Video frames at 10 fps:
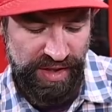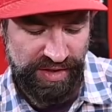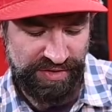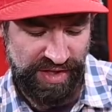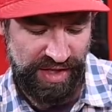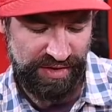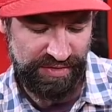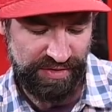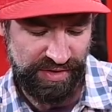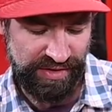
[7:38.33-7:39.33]

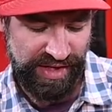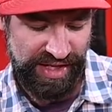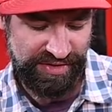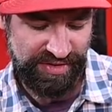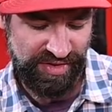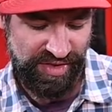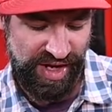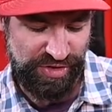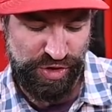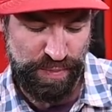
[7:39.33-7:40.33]
contains less
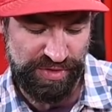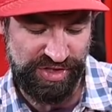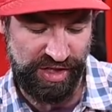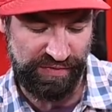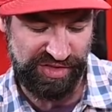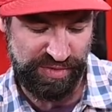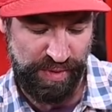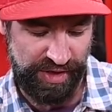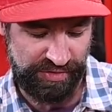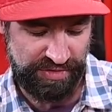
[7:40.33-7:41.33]
than two percent of
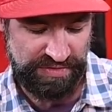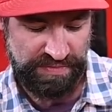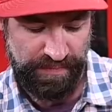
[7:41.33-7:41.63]
spice.